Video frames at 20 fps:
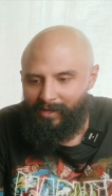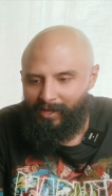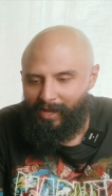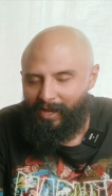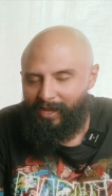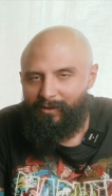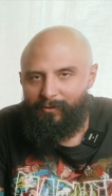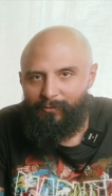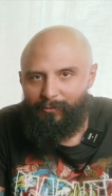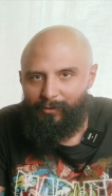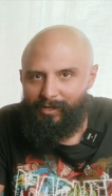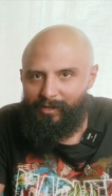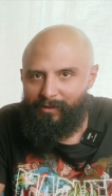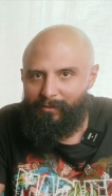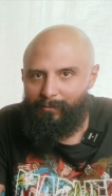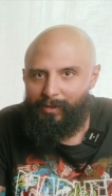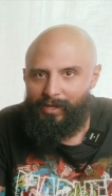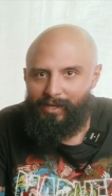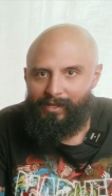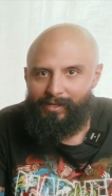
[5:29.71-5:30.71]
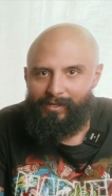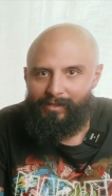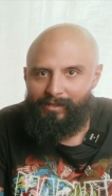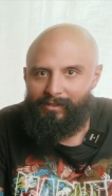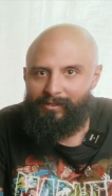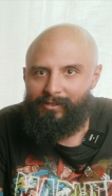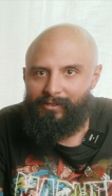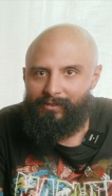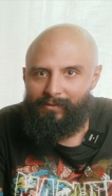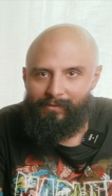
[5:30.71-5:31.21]
I hadn't ridden the bike
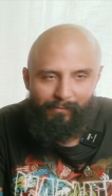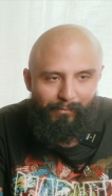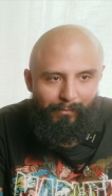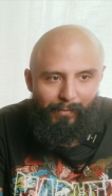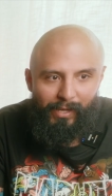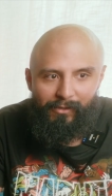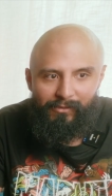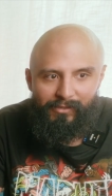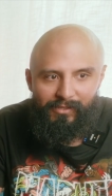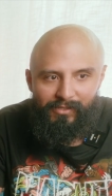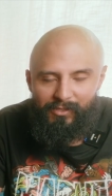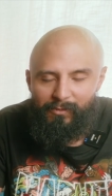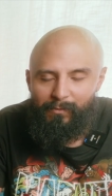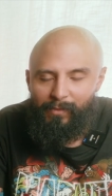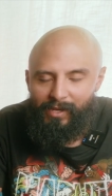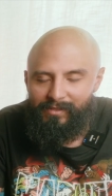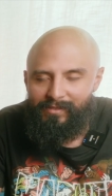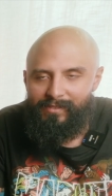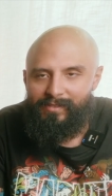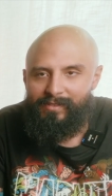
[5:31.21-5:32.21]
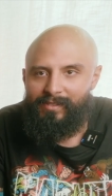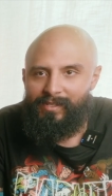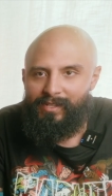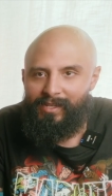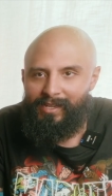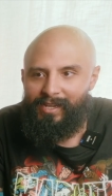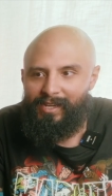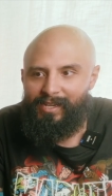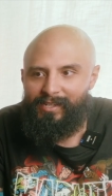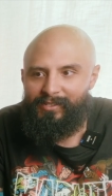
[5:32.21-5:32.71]
in about 2 months
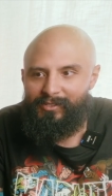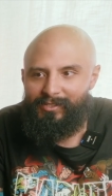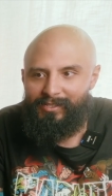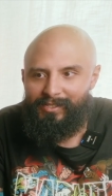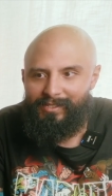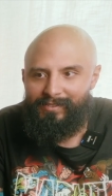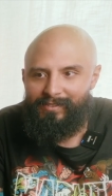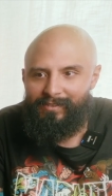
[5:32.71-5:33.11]
just because